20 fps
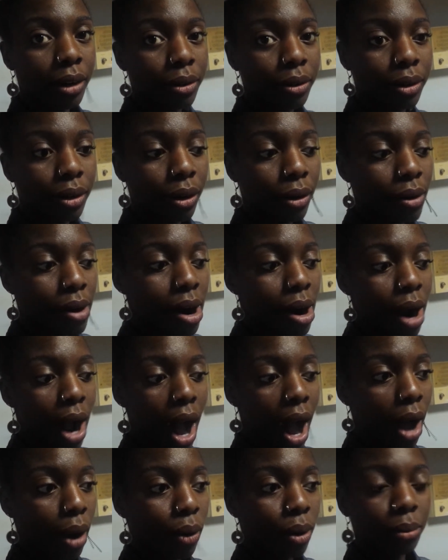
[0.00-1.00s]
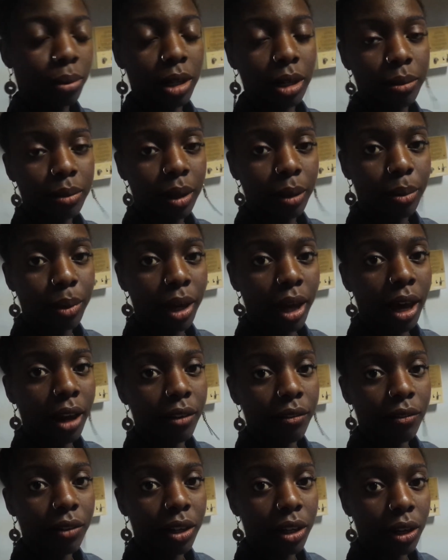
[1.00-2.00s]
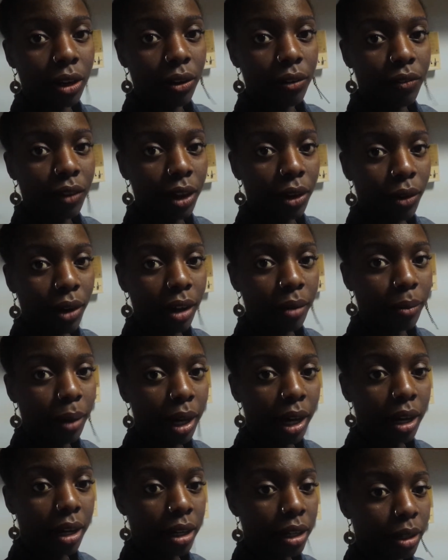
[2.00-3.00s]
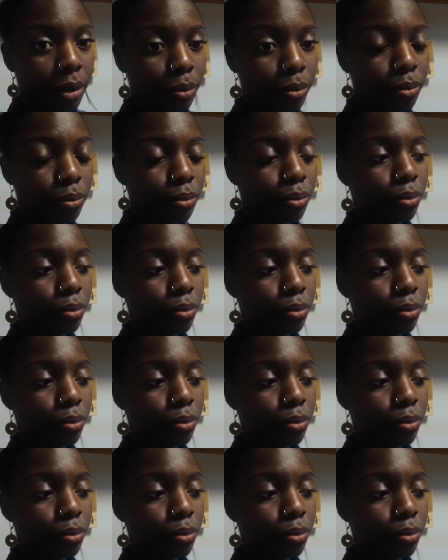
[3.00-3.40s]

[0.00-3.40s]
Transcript: I don't know how I'm gonna be able to edit video if I don't have my editing